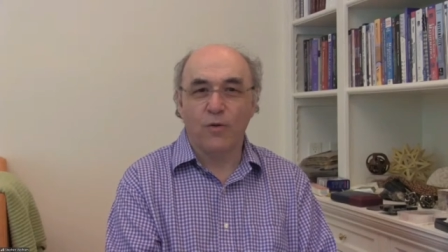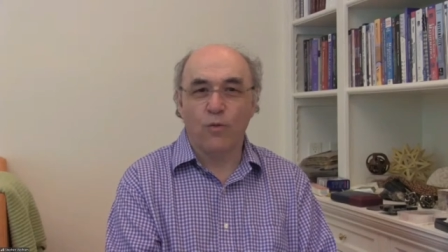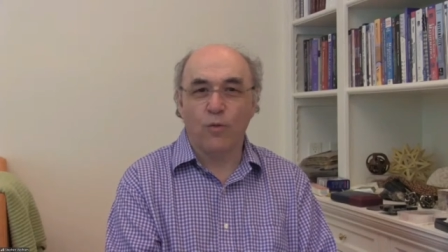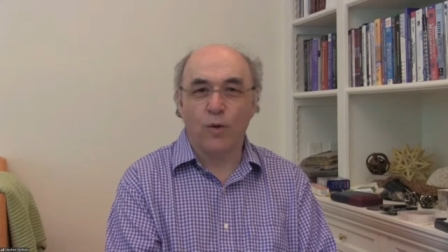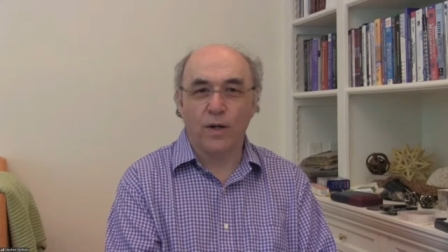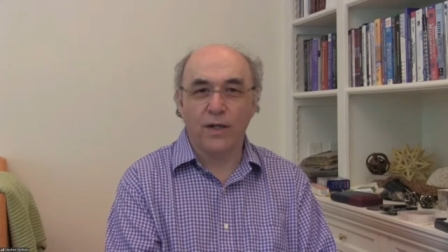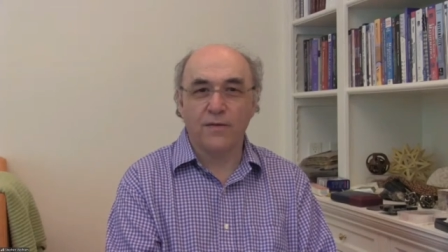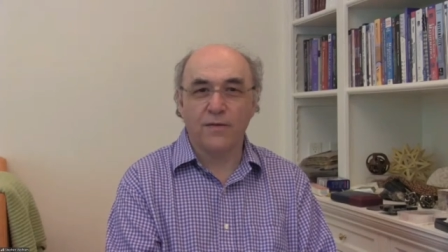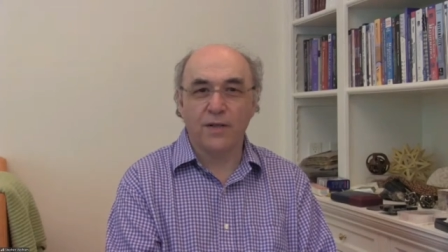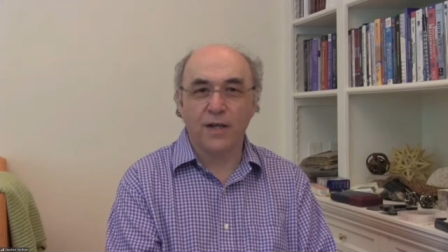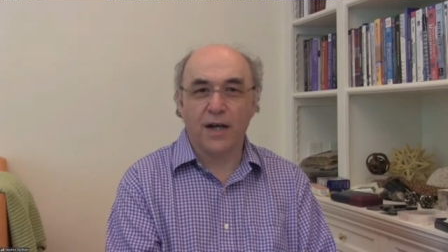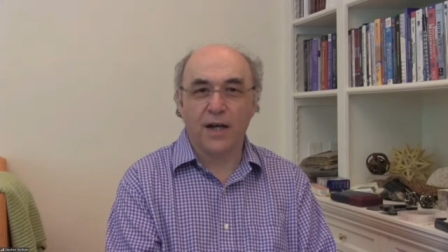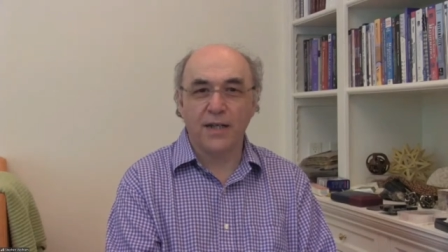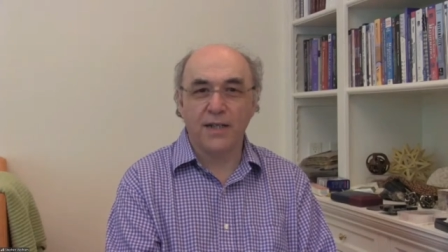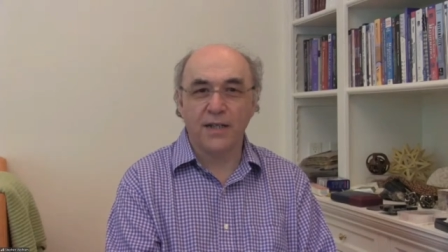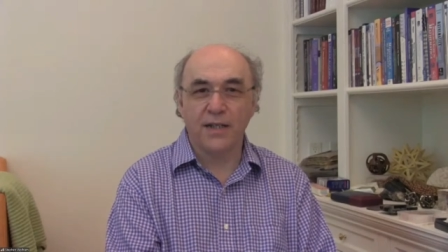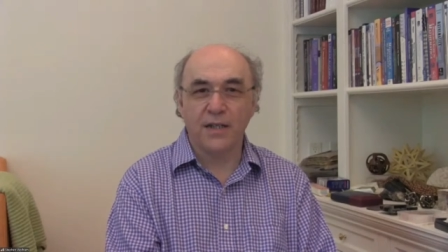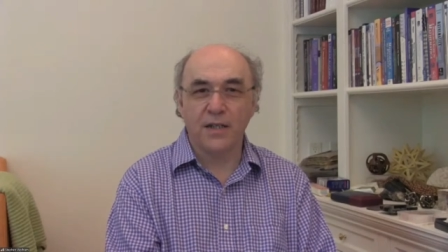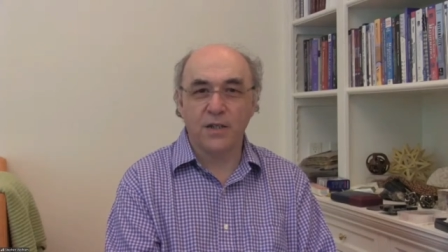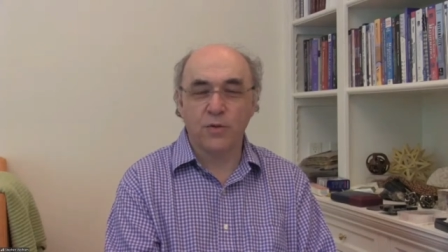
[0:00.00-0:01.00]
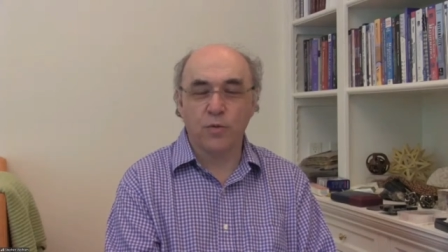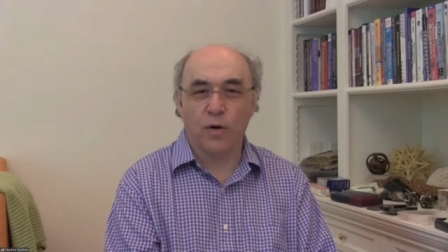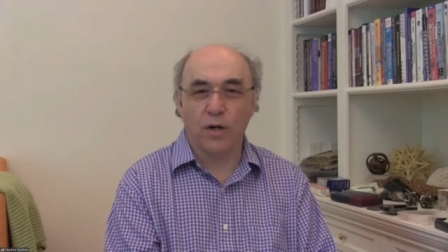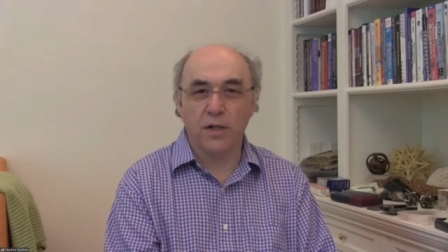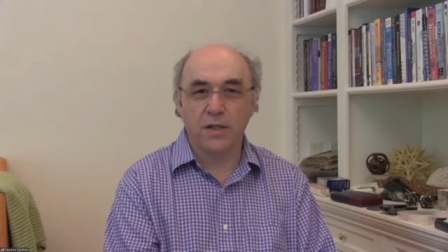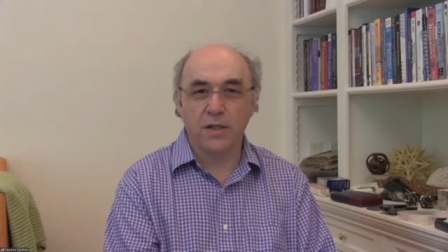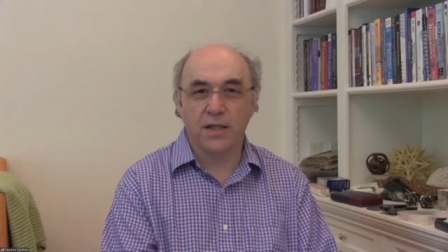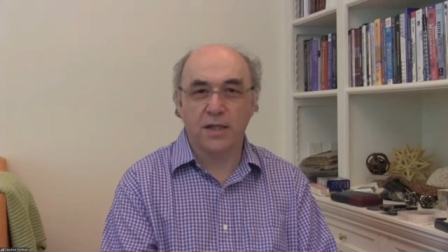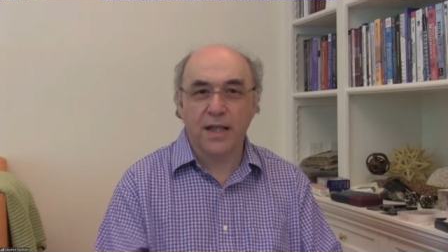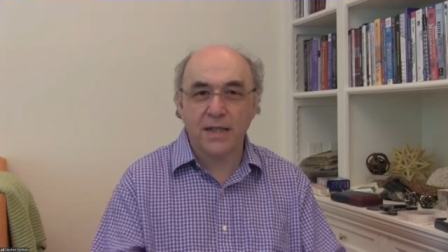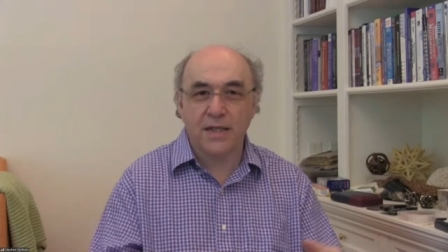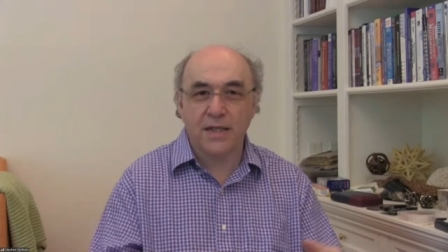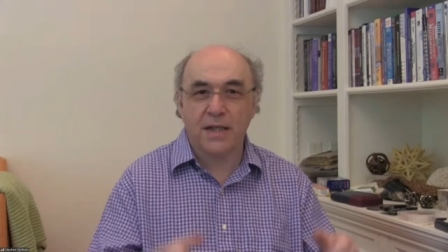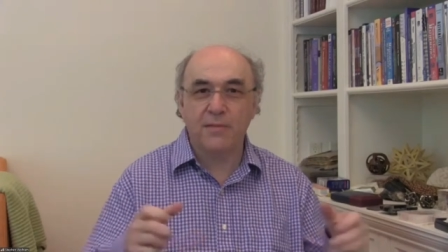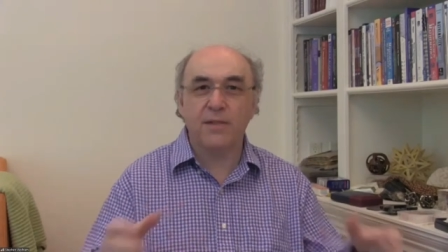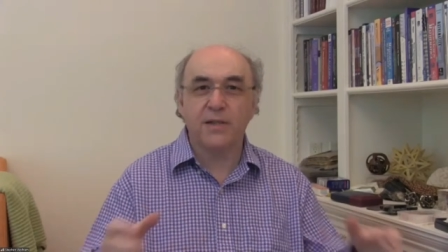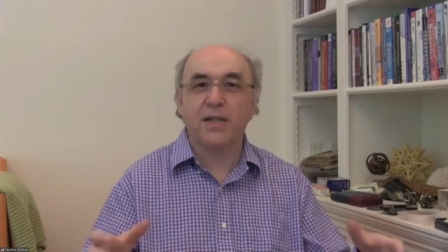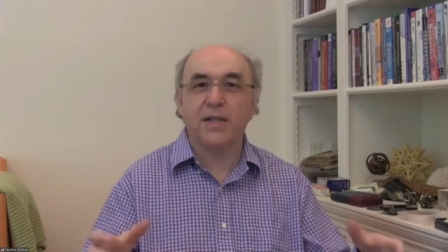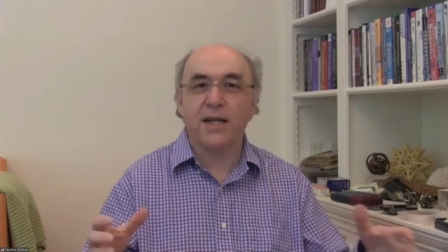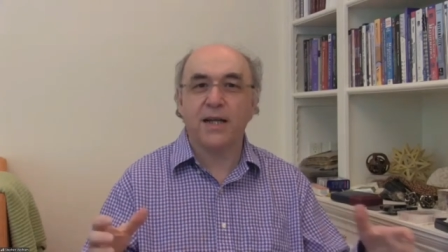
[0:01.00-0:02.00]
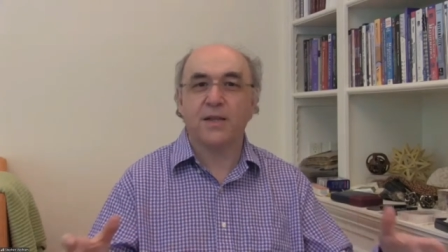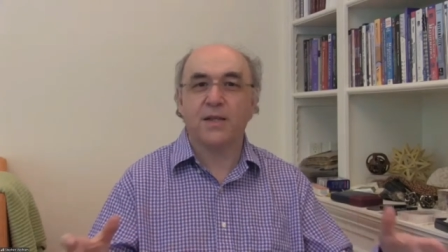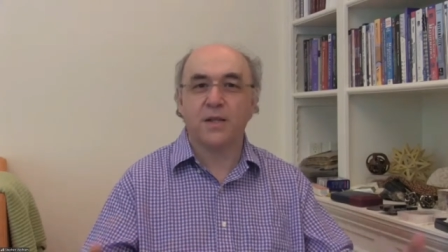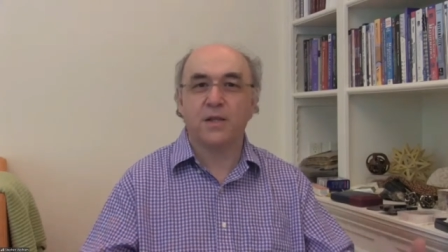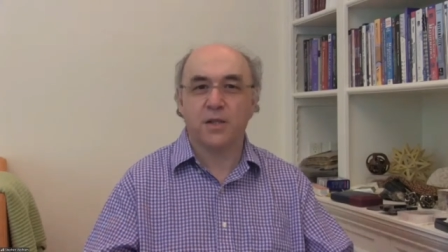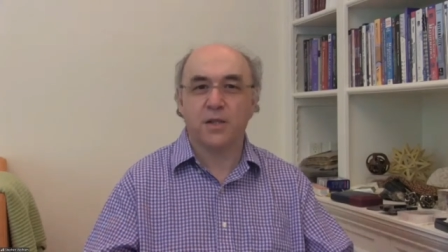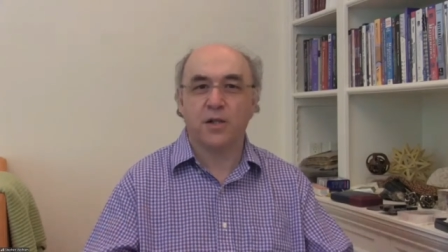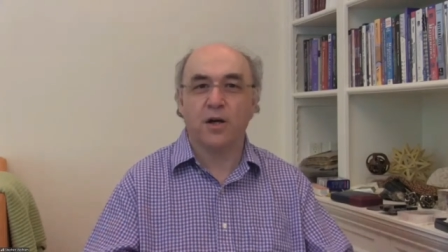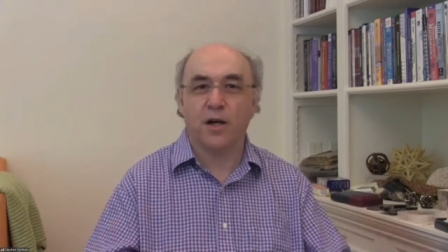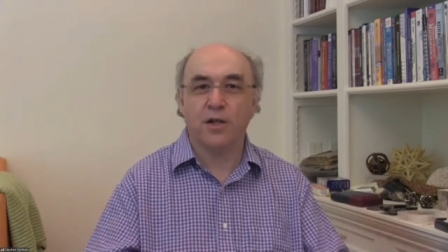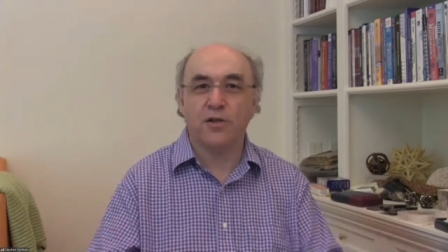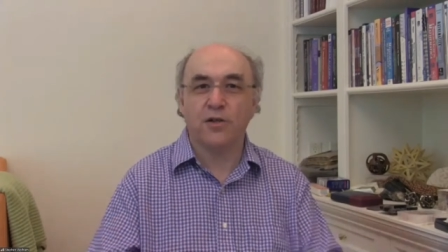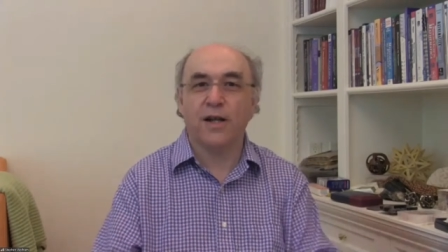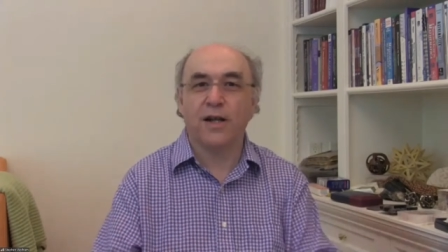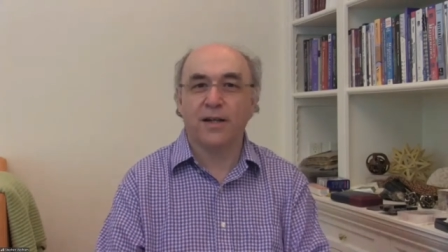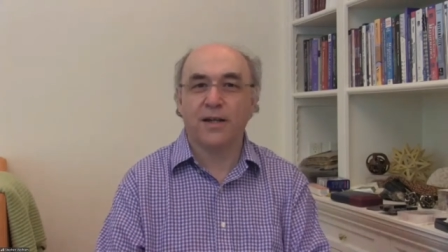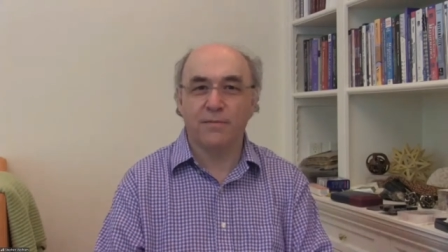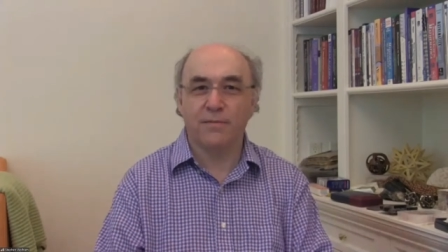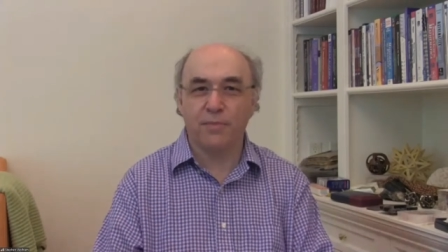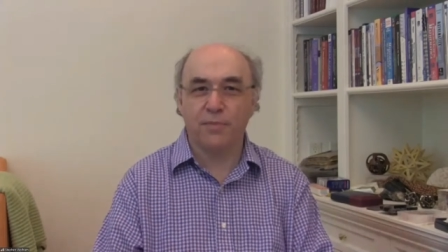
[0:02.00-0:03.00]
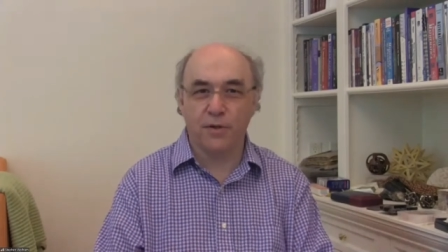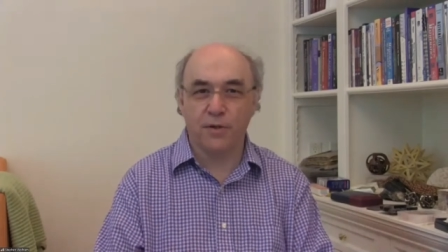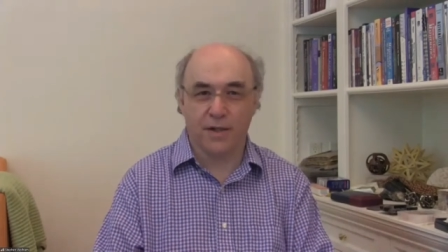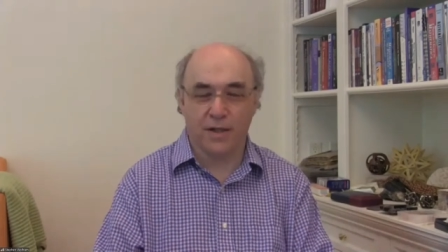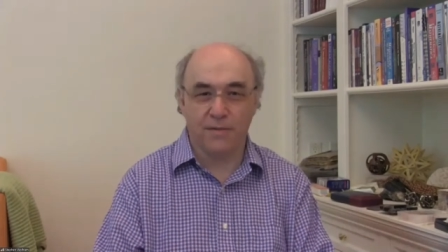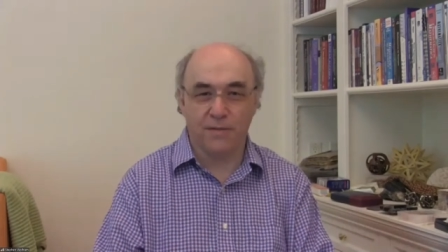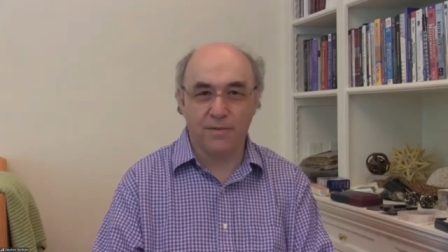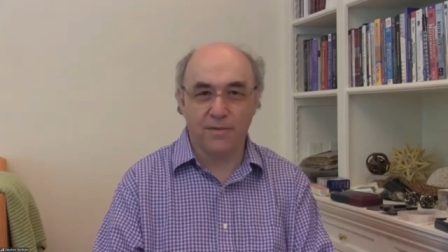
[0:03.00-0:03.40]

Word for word: one of the ideas was, let's imitate the Star Trek computer.